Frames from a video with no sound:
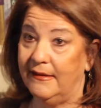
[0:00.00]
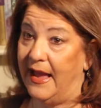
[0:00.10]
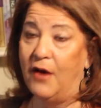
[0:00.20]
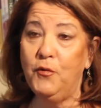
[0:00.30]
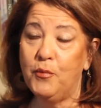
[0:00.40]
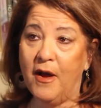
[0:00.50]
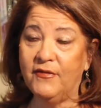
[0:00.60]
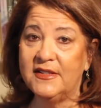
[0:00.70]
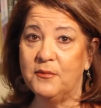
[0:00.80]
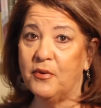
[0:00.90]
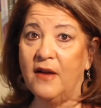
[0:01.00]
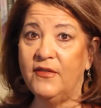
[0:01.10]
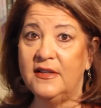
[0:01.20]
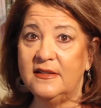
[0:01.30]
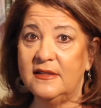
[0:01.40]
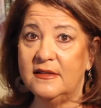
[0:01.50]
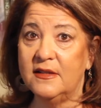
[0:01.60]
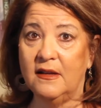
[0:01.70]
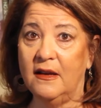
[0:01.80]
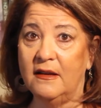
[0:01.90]
How do prophets and
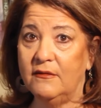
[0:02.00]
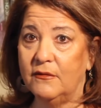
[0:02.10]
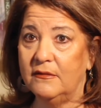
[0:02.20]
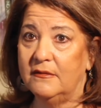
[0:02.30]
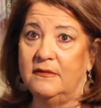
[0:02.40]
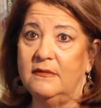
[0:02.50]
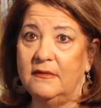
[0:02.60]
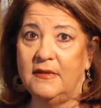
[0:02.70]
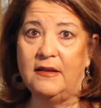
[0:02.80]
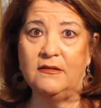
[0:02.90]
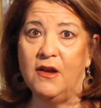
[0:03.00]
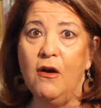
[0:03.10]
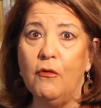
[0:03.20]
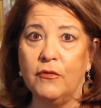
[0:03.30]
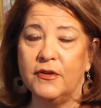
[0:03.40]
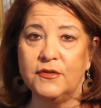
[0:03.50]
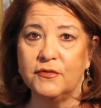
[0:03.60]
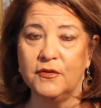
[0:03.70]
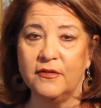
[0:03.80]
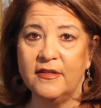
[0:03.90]
prophetesses uh, know the
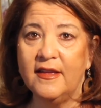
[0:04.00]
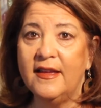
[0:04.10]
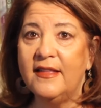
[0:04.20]
truth?